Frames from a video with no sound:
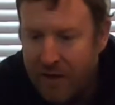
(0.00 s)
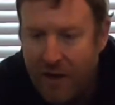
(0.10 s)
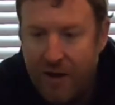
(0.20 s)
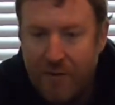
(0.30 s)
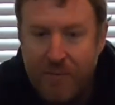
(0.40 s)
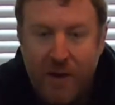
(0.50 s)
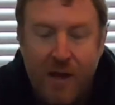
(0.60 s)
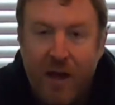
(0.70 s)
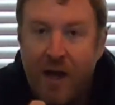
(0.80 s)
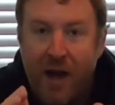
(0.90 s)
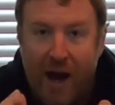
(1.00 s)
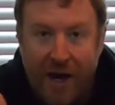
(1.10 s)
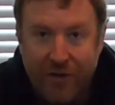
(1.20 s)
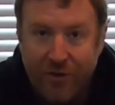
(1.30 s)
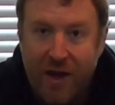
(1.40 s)
I
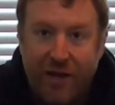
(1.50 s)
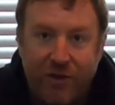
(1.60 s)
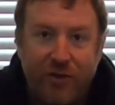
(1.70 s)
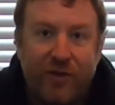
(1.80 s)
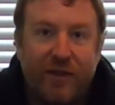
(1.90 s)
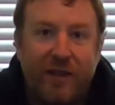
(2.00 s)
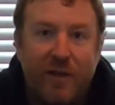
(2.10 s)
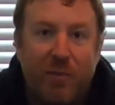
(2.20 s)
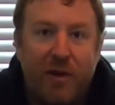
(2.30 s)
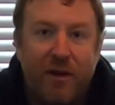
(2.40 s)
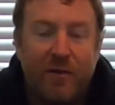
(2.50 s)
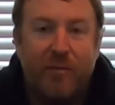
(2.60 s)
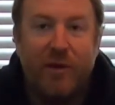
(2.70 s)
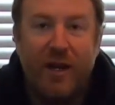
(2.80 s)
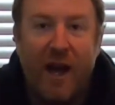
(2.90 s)
don't know how you sleep,
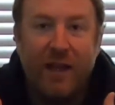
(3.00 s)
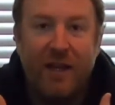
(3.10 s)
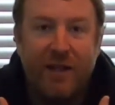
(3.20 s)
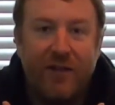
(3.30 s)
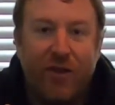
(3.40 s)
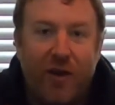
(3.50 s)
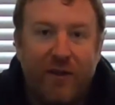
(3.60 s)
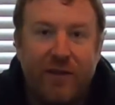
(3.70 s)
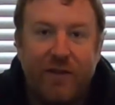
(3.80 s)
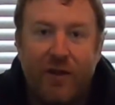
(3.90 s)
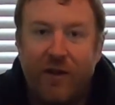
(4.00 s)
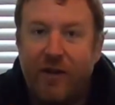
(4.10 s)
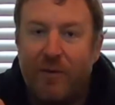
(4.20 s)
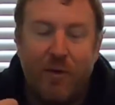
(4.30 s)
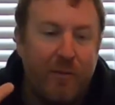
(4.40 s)
but I like to toss and
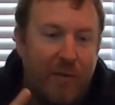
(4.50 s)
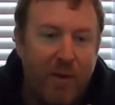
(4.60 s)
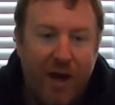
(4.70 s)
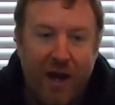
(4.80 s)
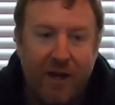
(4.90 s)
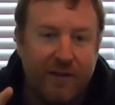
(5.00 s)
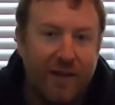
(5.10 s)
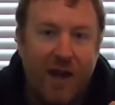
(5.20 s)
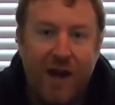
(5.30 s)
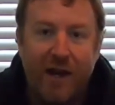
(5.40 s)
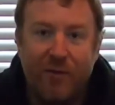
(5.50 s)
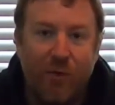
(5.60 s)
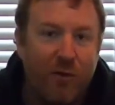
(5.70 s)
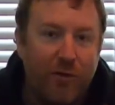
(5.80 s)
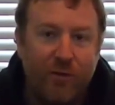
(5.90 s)
turn. I'm on my back, side,
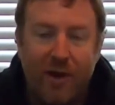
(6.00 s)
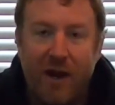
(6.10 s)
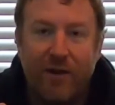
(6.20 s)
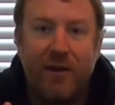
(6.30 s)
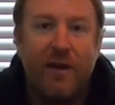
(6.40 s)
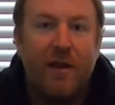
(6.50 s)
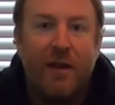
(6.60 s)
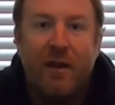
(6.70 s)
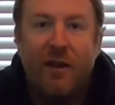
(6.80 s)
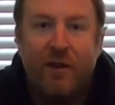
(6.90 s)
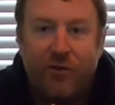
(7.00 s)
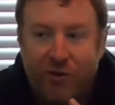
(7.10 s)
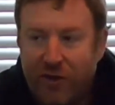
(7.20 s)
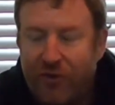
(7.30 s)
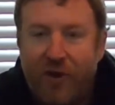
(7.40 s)
rolling around,
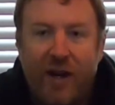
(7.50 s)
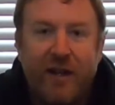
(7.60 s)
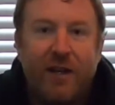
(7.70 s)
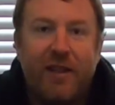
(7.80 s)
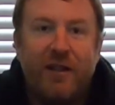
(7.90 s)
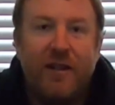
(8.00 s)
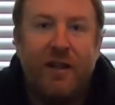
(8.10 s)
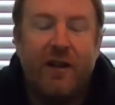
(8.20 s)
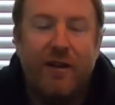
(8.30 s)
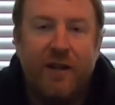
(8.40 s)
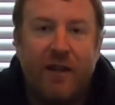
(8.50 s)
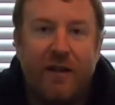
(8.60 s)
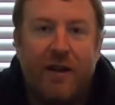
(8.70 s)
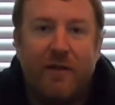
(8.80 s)
just trying anything to get